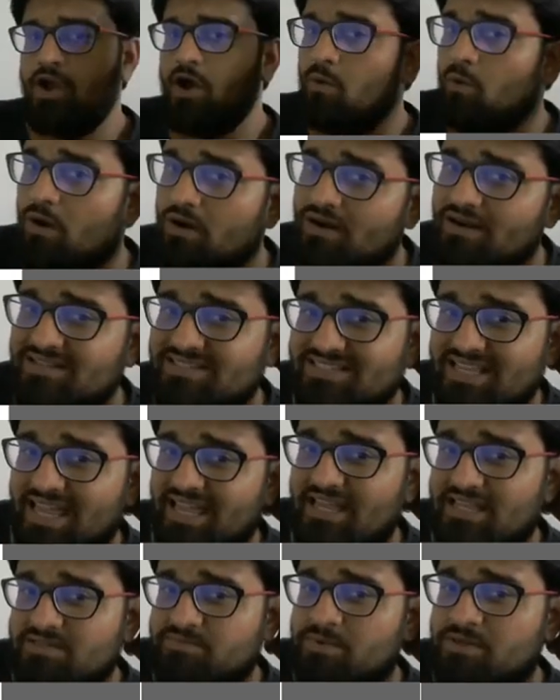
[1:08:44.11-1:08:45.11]
What it is
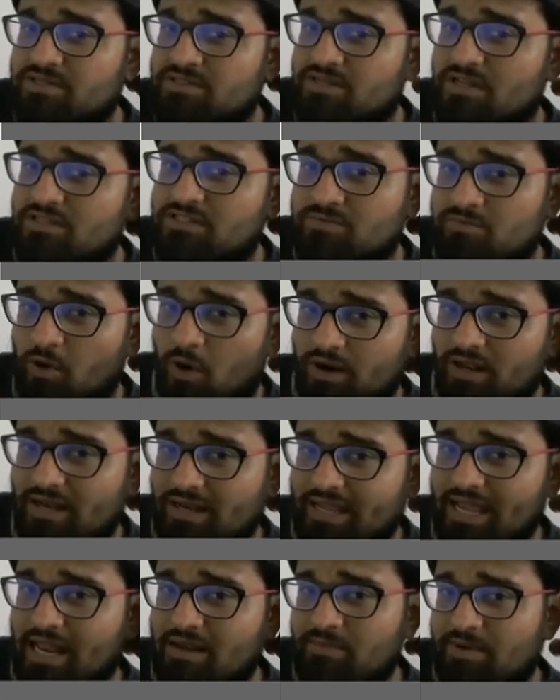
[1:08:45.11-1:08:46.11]
saying is, business
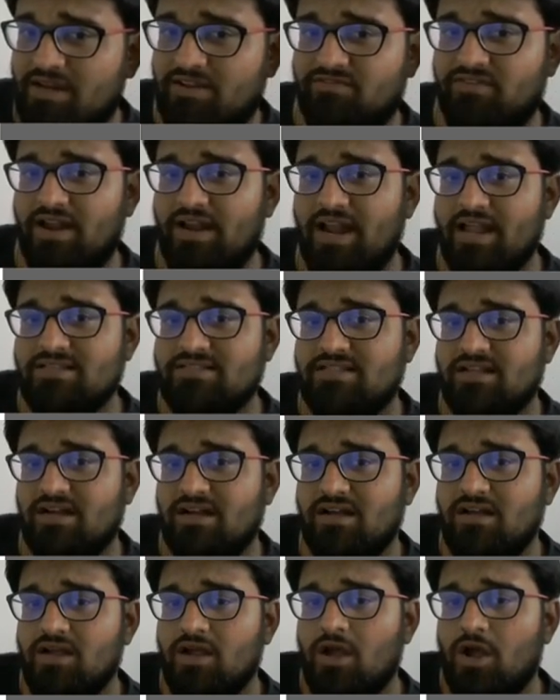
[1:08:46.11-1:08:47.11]
model can be defined as
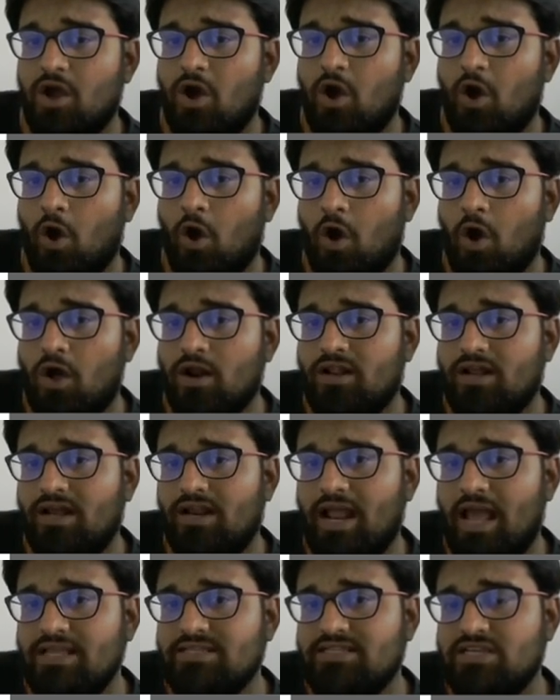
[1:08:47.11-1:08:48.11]
the
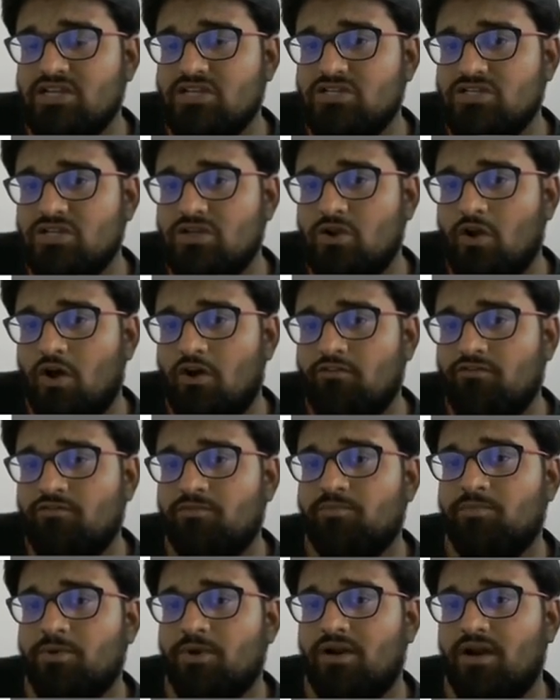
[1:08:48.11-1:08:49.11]
organization of
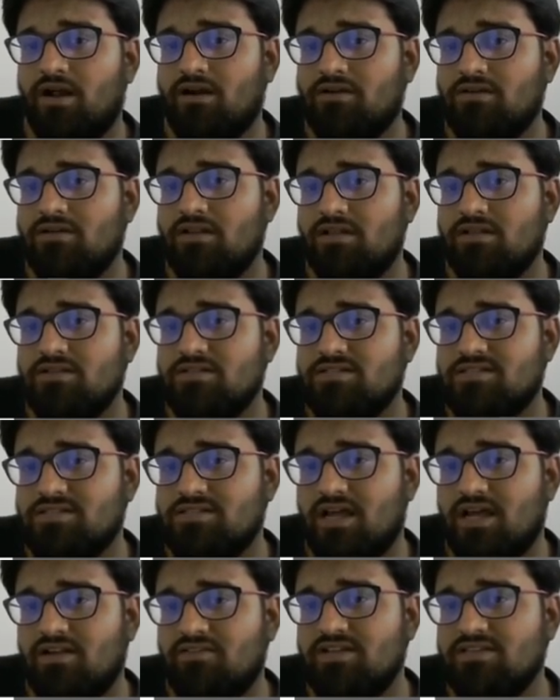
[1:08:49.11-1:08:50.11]
product,
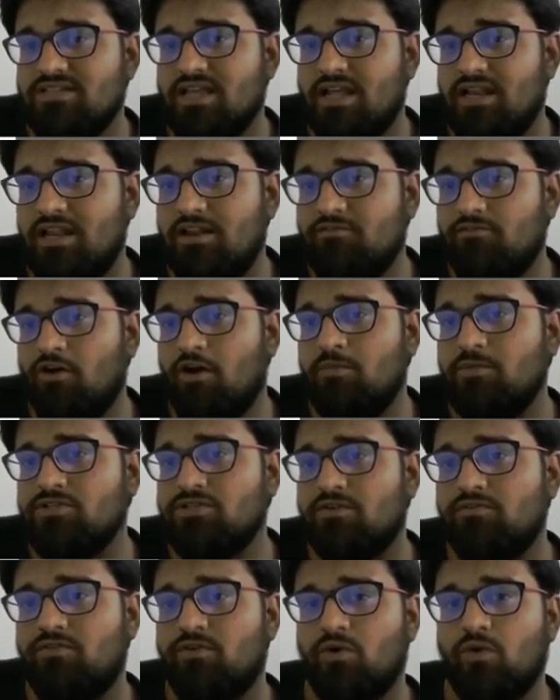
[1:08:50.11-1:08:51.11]
service, and
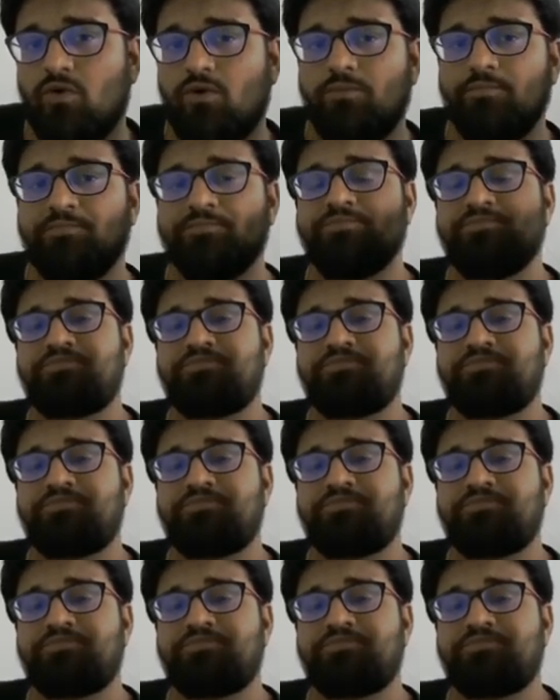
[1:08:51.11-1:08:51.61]
information flow,